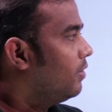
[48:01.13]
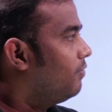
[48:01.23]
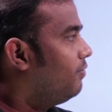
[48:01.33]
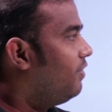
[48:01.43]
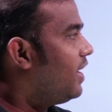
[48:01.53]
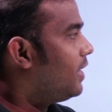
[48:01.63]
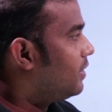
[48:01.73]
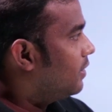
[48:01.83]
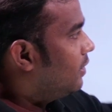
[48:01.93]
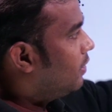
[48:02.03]

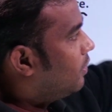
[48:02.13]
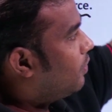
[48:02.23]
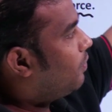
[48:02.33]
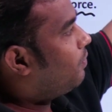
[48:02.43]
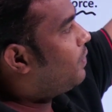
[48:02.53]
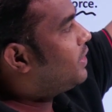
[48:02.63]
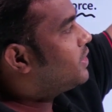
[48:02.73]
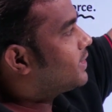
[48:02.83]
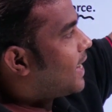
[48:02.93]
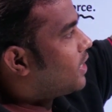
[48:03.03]
where when
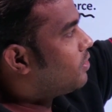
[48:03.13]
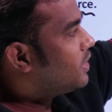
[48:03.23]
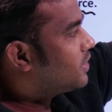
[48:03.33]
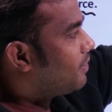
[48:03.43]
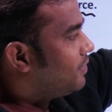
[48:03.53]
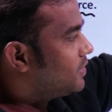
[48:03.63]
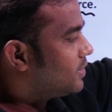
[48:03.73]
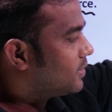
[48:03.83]
this cathodic surface